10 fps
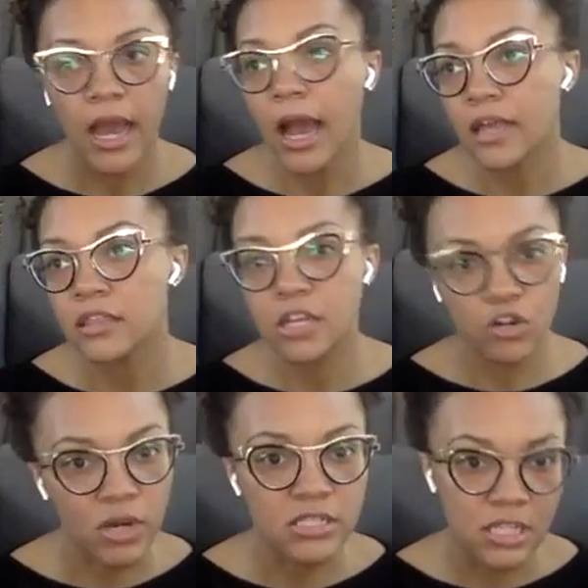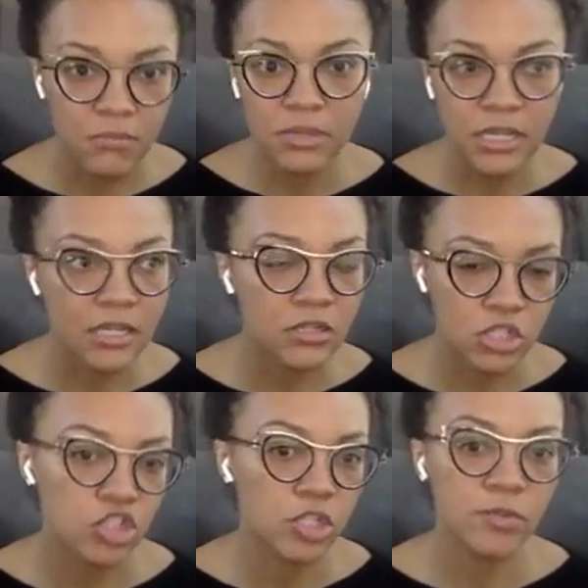I think grace can be
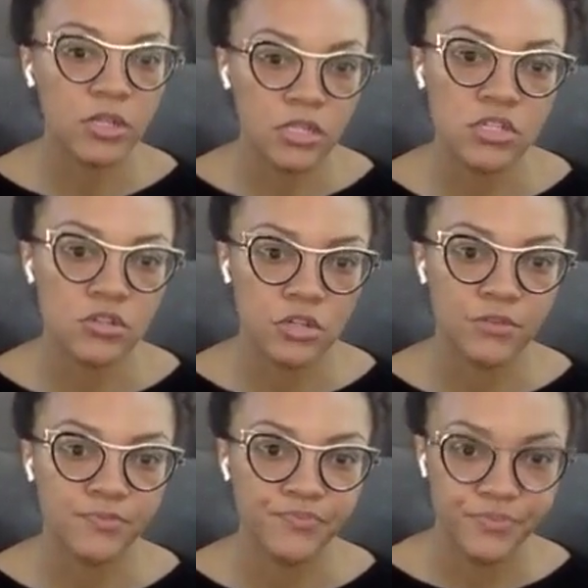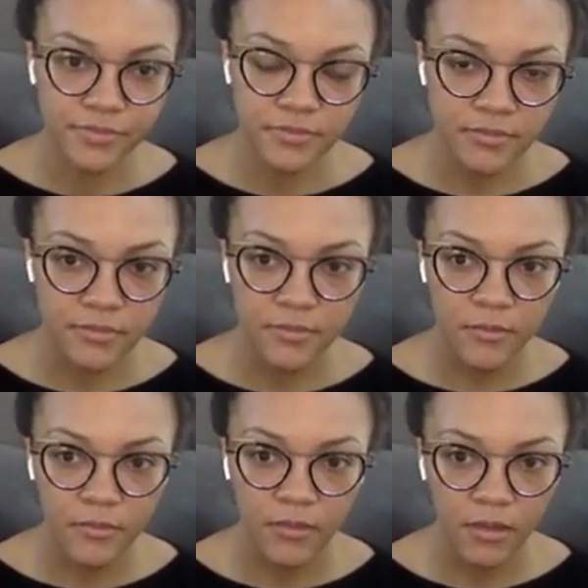distributed to you,
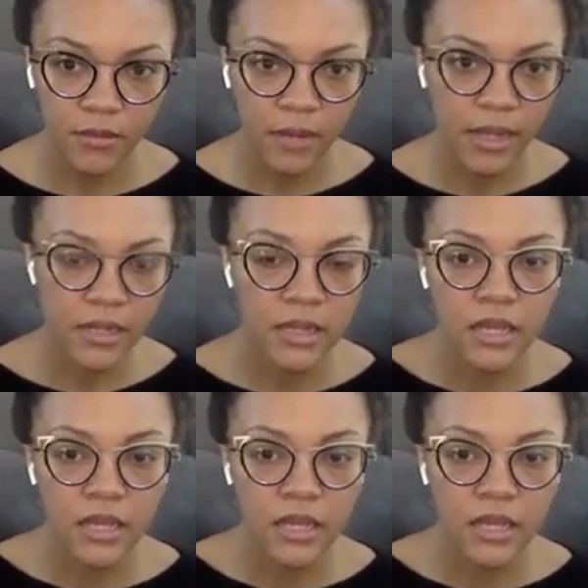right?